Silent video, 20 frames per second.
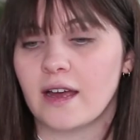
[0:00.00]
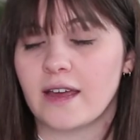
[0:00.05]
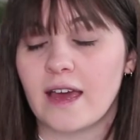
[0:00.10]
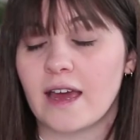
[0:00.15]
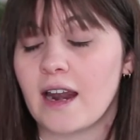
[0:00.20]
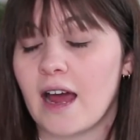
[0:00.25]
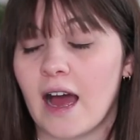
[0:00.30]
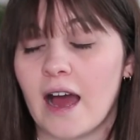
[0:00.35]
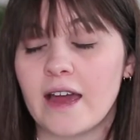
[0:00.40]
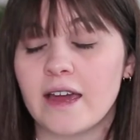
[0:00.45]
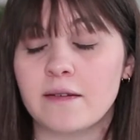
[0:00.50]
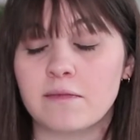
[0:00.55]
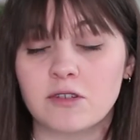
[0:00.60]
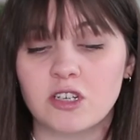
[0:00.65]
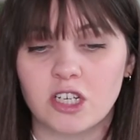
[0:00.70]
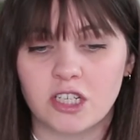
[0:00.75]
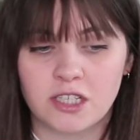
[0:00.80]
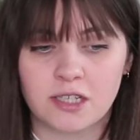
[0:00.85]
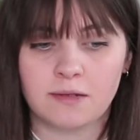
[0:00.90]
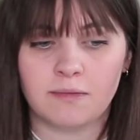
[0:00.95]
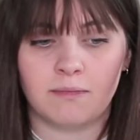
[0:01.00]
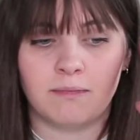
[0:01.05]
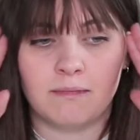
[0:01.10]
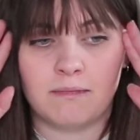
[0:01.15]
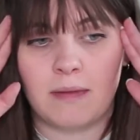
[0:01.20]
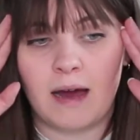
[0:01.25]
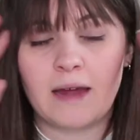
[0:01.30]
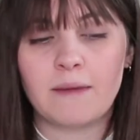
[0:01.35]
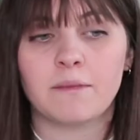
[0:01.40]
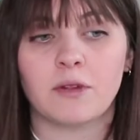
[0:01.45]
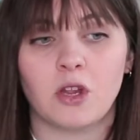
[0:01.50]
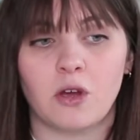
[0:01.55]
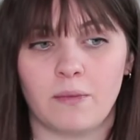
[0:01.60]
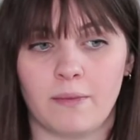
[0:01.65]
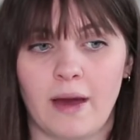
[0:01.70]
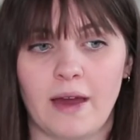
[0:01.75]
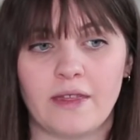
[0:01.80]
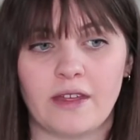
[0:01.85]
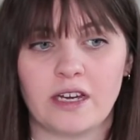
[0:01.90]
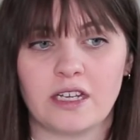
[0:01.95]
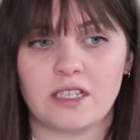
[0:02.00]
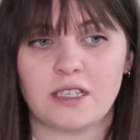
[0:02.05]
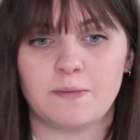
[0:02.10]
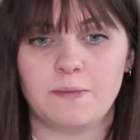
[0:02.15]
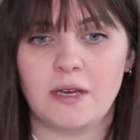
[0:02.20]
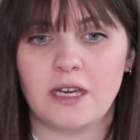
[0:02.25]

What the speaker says: Again, I am just mind blown by this,